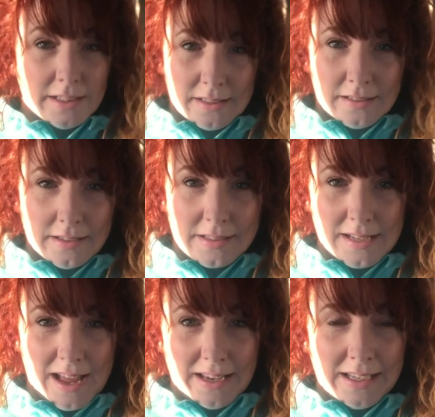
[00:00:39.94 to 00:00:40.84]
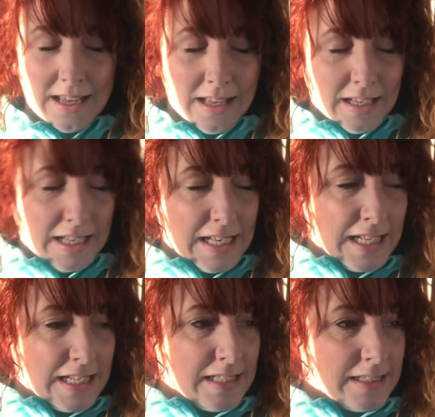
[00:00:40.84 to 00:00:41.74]
This Sunday
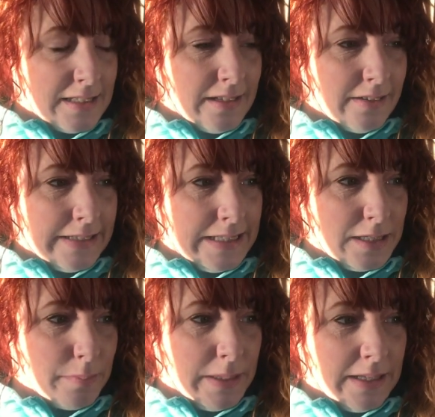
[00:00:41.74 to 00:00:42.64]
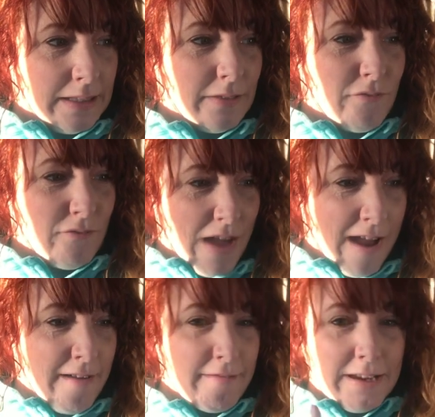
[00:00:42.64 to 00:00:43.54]
is going to be the
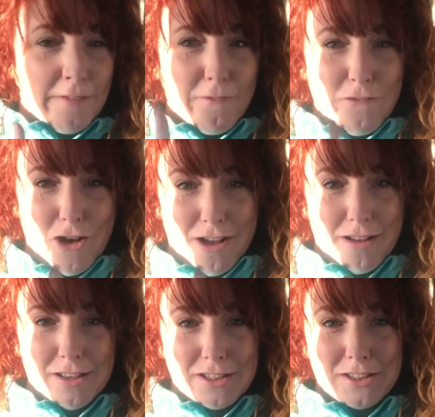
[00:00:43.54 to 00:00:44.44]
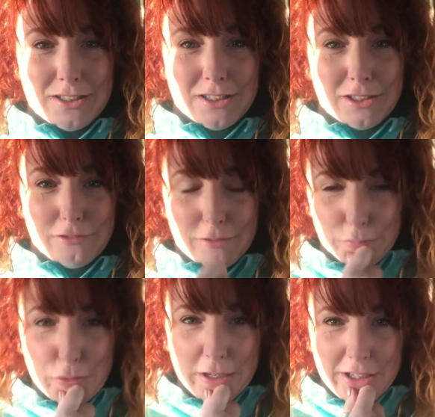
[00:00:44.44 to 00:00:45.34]
very first group
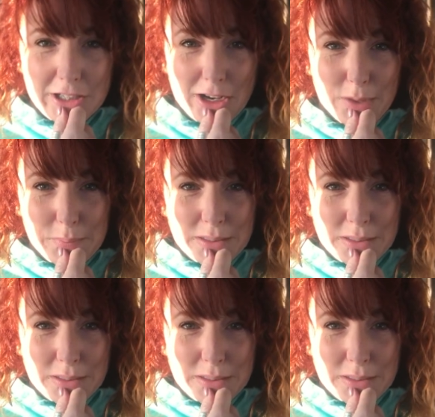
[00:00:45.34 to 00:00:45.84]
workshop.